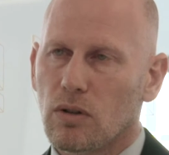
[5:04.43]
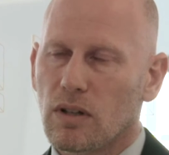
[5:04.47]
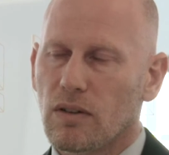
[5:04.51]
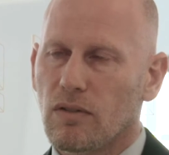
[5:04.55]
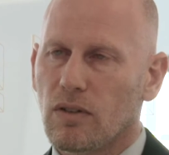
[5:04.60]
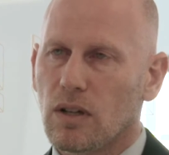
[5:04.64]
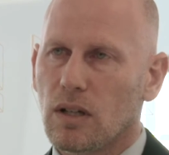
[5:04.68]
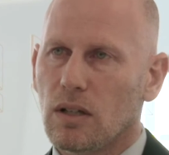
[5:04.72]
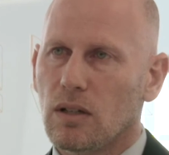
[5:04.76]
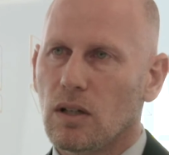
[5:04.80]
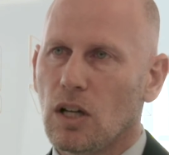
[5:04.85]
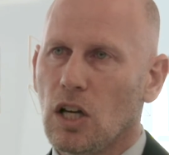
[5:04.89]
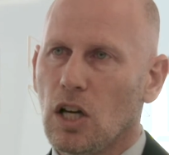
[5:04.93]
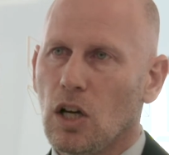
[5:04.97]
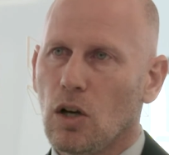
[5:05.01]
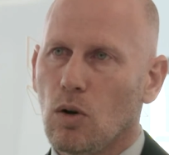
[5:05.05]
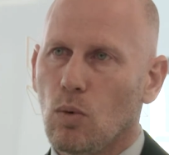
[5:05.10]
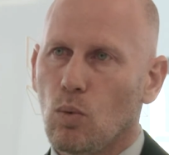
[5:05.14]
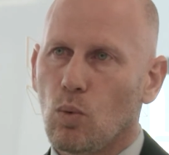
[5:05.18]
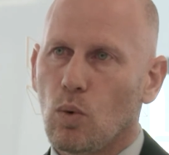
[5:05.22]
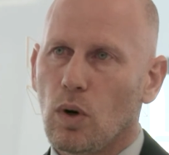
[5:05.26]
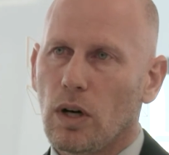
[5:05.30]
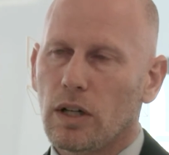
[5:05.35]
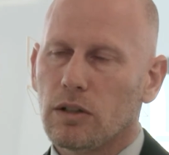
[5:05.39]
or even
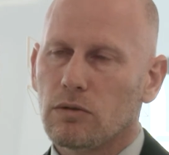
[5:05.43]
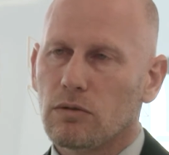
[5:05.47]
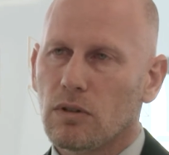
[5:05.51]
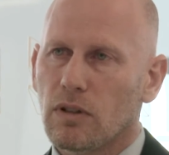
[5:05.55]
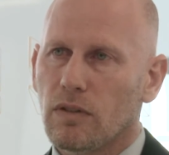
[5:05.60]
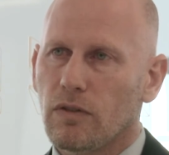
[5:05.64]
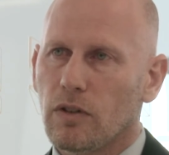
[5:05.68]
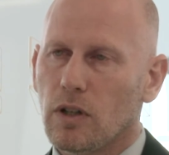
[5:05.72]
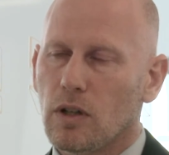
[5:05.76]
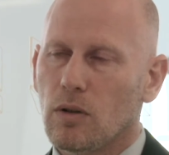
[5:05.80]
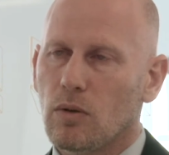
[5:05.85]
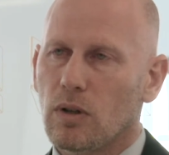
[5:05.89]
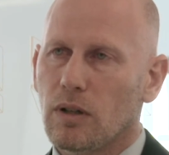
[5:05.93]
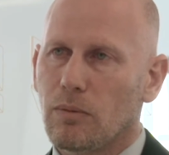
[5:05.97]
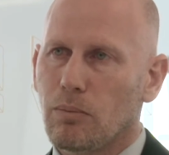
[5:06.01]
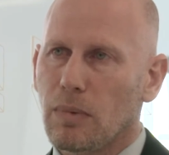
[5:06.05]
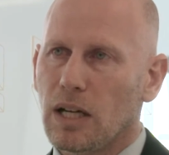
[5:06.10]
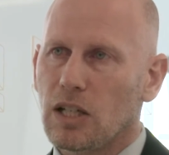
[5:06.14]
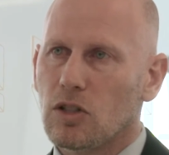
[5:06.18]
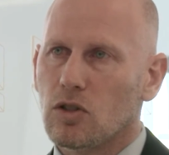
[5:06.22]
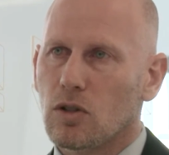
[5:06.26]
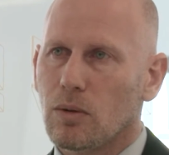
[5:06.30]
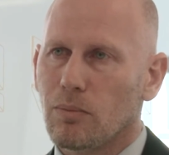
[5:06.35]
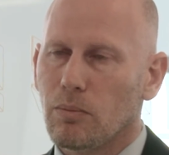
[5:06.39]
one review in
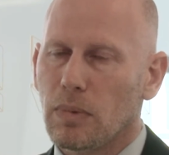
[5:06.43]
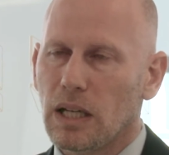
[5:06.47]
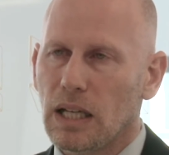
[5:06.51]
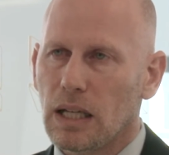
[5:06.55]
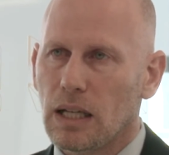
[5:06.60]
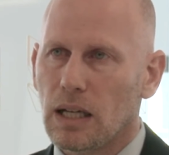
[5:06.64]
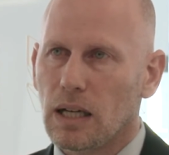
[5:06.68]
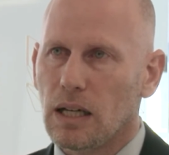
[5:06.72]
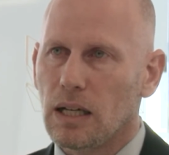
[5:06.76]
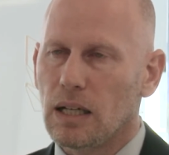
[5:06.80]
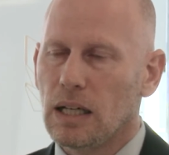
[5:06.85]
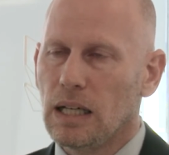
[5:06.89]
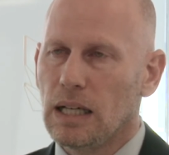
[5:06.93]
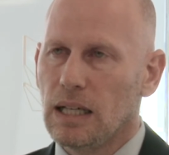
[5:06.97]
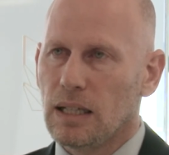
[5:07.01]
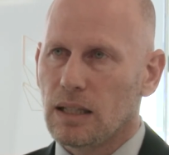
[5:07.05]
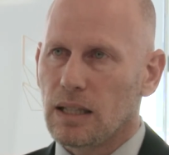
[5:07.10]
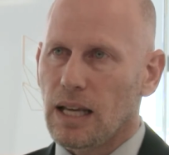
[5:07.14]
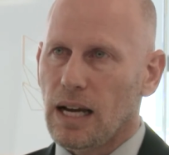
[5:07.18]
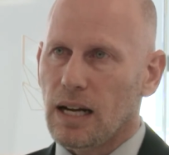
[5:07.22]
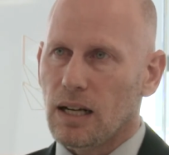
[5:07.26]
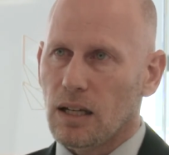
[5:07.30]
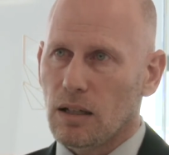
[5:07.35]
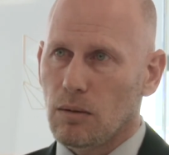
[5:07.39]
major media,
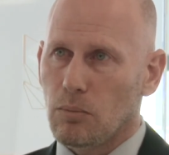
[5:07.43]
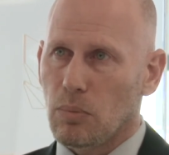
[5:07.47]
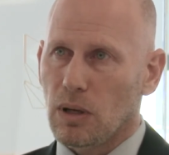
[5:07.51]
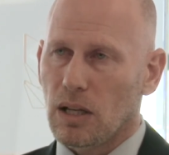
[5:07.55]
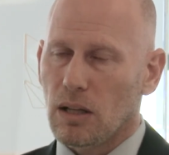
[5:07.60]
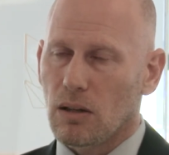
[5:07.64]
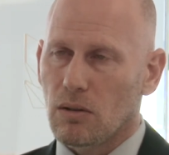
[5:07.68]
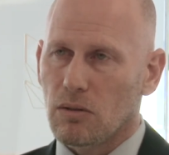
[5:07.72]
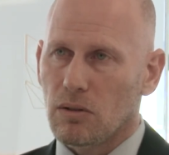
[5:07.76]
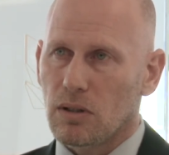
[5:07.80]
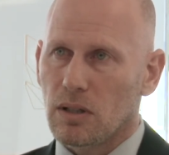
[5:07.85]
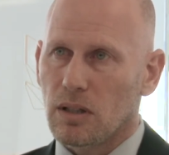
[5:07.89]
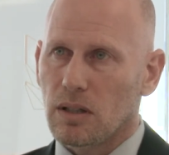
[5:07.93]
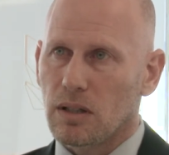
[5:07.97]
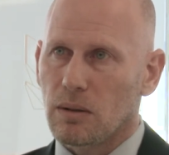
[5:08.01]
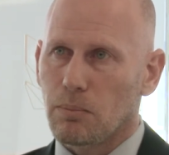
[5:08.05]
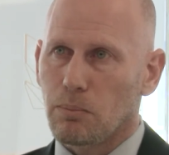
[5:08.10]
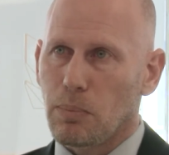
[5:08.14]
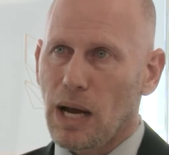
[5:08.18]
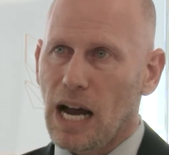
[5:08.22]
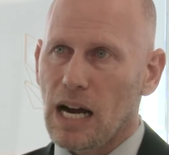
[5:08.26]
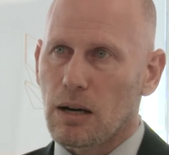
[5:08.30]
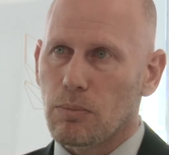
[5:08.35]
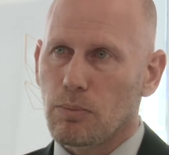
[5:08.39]
that can be the real
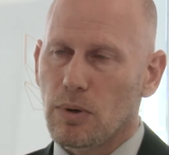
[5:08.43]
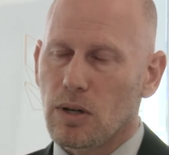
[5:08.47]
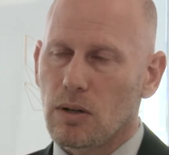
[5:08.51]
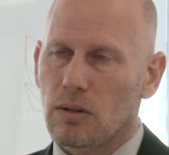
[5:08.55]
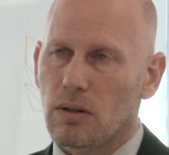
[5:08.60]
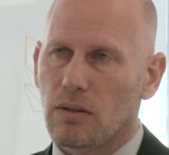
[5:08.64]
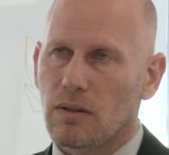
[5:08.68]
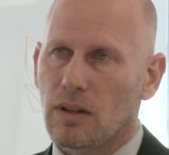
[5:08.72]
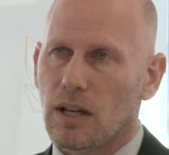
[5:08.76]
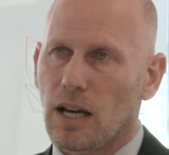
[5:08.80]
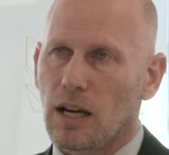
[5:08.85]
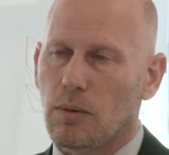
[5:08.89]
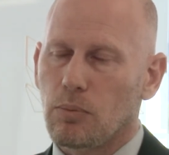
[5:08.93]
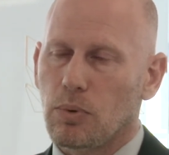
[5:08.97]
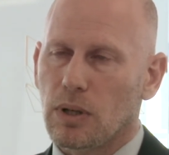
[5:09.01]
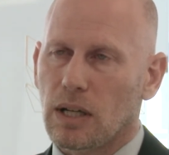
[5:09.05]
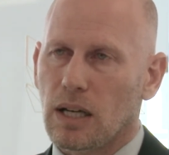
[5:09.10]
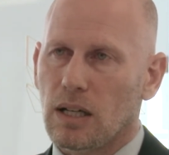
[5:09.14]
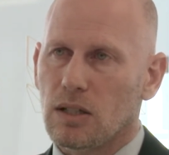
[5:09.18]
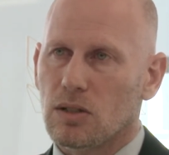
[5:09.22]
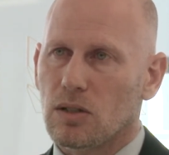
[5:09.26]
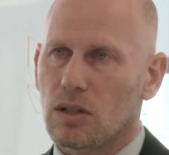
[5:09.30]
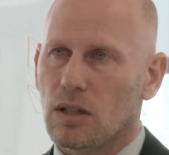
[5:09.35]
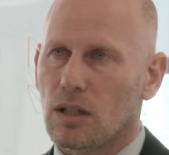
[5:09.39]
backbone of the
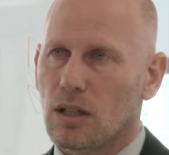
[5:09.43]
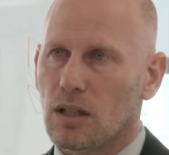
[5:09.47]
application.